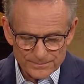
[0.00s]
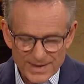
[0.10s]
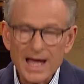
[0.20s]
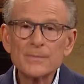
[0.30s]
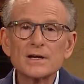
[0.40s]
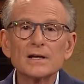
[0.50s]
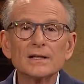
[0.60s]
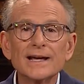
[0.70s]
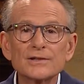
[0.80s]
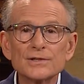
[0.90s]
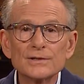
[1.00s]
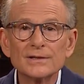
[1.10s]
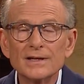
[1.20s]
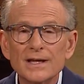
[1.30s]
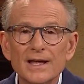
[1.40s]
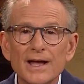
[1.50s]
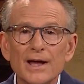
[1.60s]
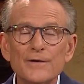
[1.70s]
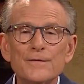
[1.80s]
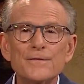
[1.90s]
I'm a collector
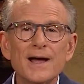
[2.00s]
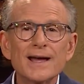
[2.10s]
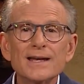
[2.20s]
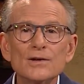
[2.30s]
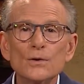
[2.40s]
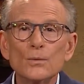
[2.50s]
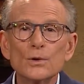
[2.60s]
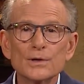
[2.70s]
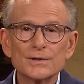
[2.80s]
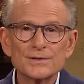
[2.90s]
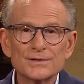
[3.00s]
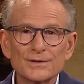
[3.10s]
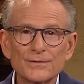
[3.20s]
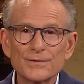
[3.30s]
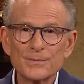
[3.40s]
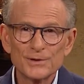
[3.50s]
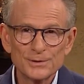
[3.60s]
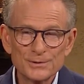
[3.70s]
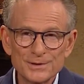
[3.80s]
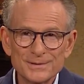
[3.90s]
of fine words from the
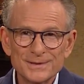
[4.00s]
Lord.